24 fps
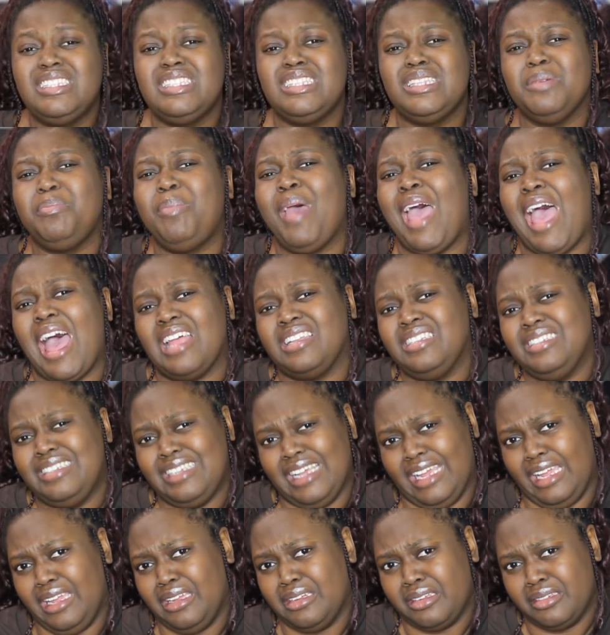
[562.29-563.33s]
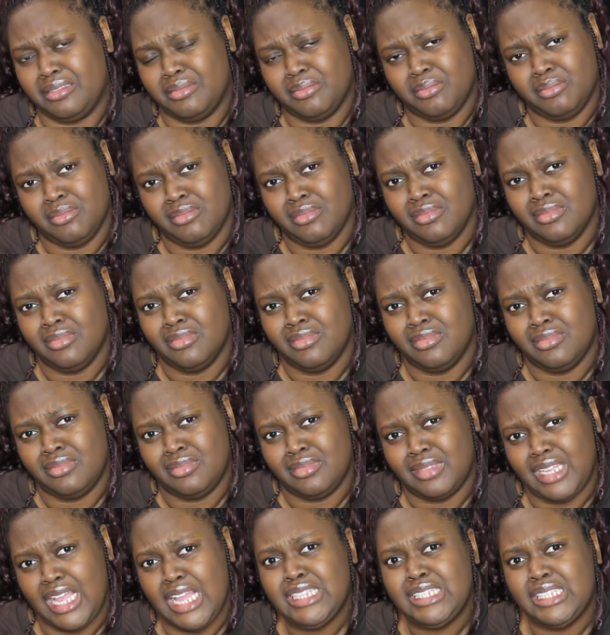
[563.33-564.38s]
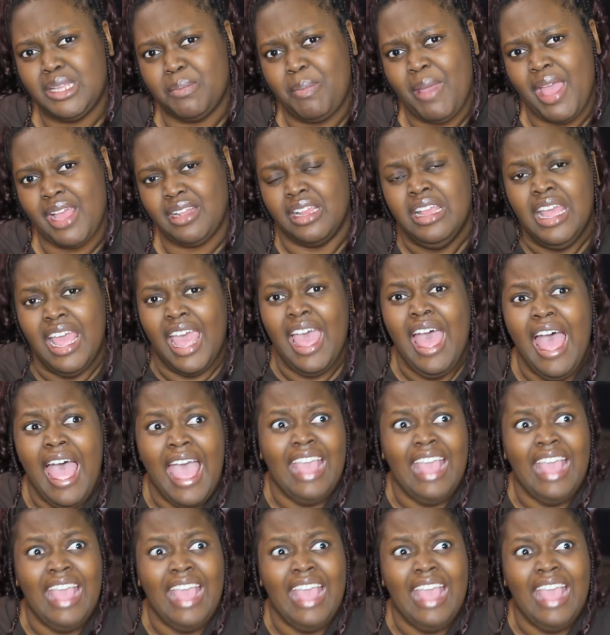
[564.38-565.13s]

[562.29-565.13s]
It's the panting. It's the panting.